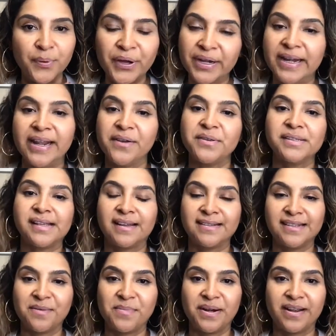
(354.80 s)
put nails on
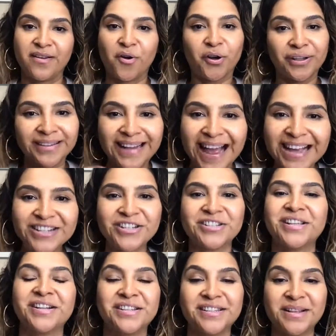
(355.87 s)
somebody or
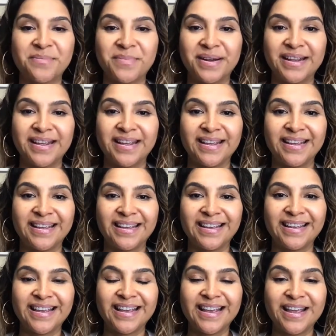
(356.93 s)
lashes on somebody.
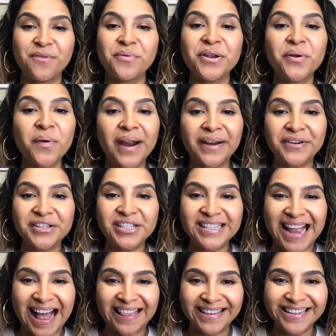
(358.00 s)
It requires
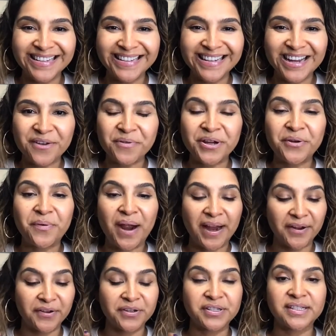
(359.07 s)
talent, it
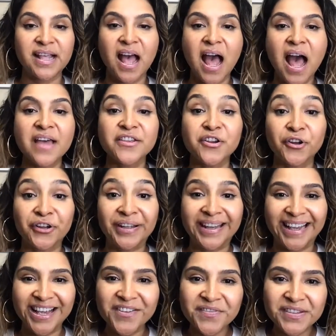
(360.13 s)
requires your
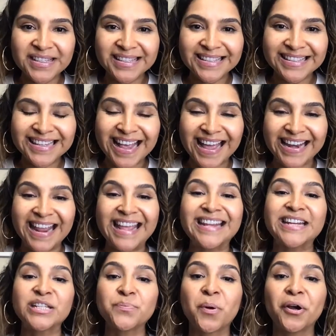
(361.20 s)
gifts, and
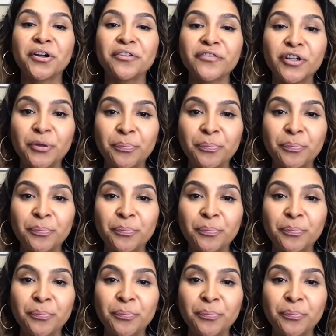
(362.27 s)
it is part of